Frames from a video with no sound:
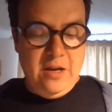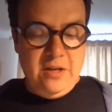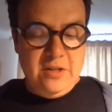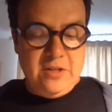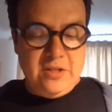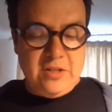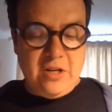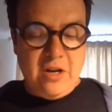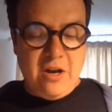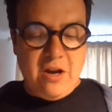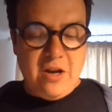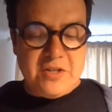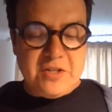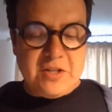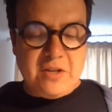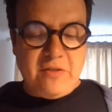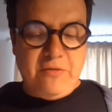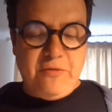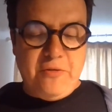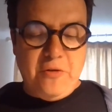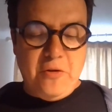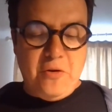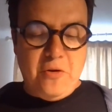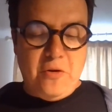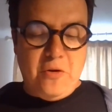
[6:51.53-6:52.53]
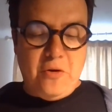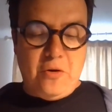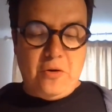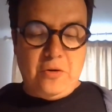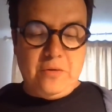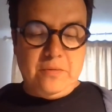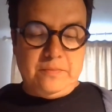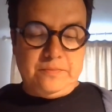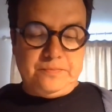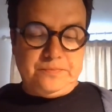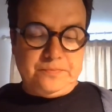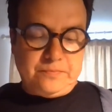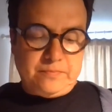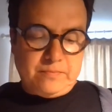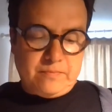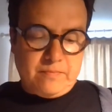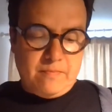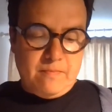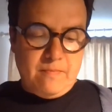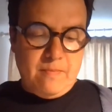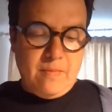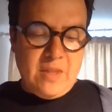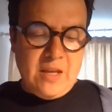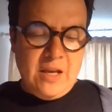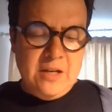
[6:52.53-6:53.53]
Task 4.
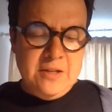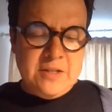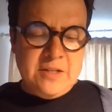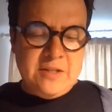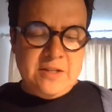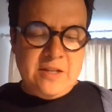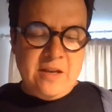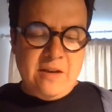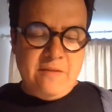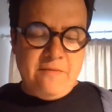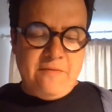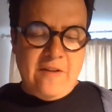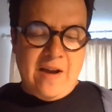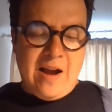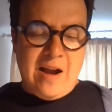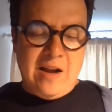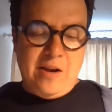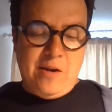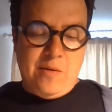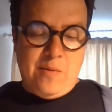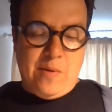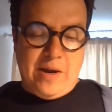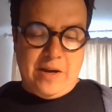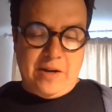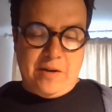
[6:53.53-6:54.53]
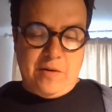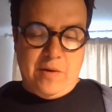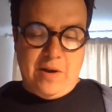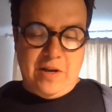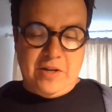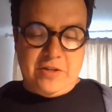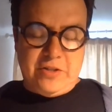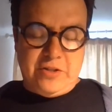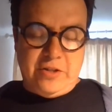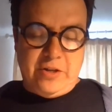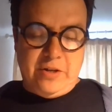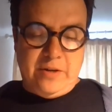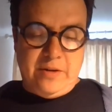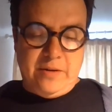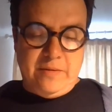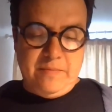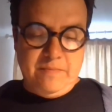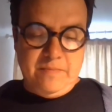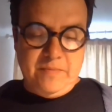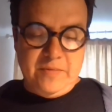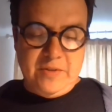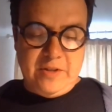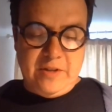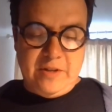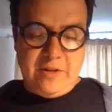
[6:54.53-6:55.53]
This is the evaluate question.
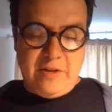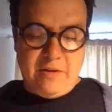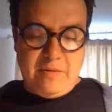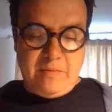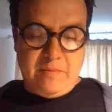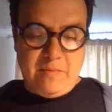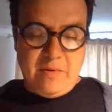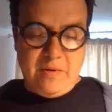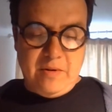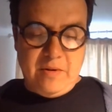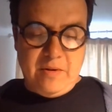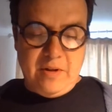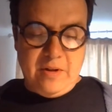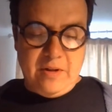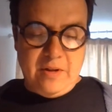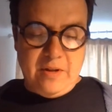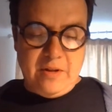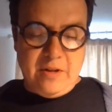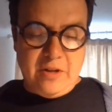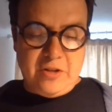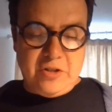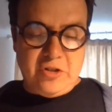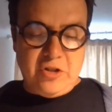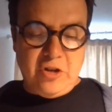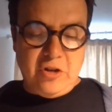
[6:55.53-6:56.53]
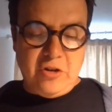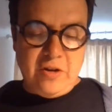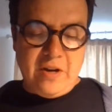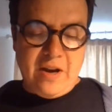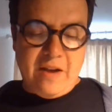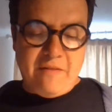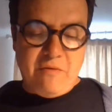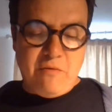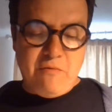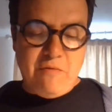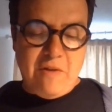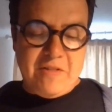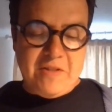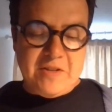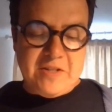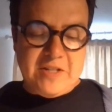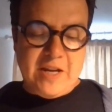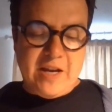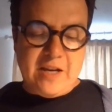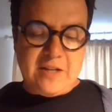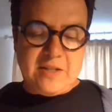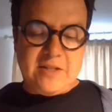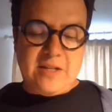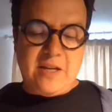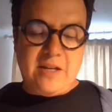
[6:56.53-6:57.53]
So a student having read the
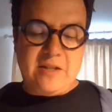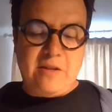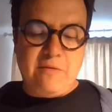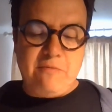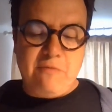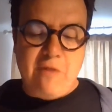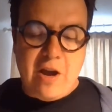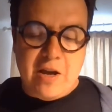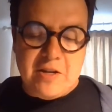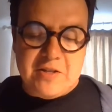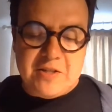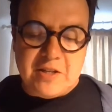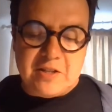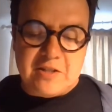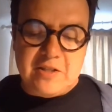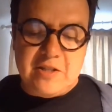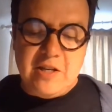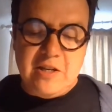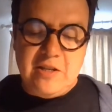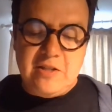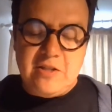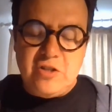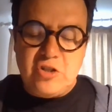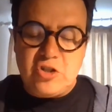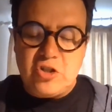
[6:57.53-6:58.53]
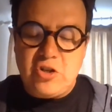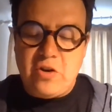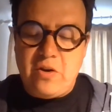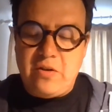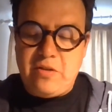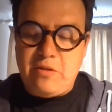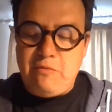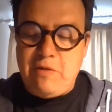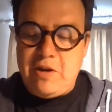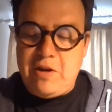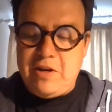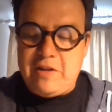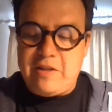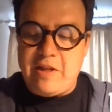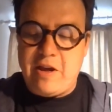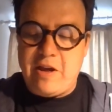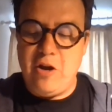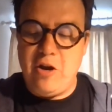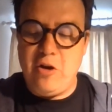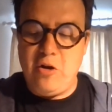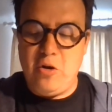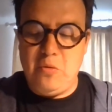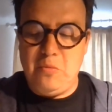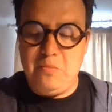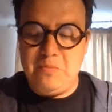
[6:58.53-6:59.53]
text said the writer succeeds in showing the reader that
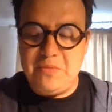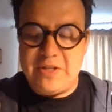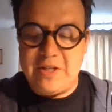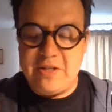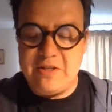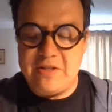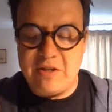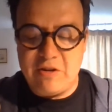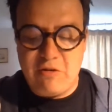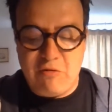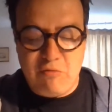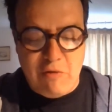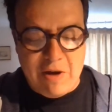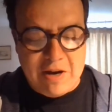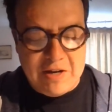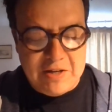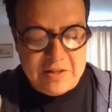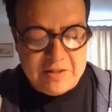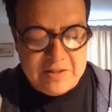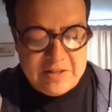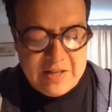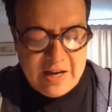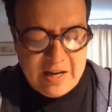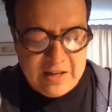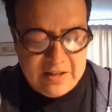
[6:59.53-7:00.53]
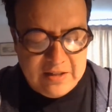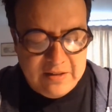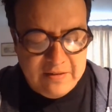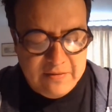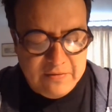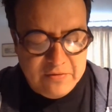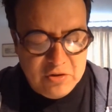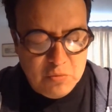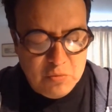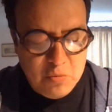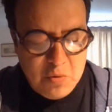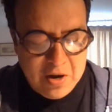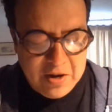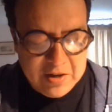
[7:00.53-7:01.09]
Holmes is a great detective. To what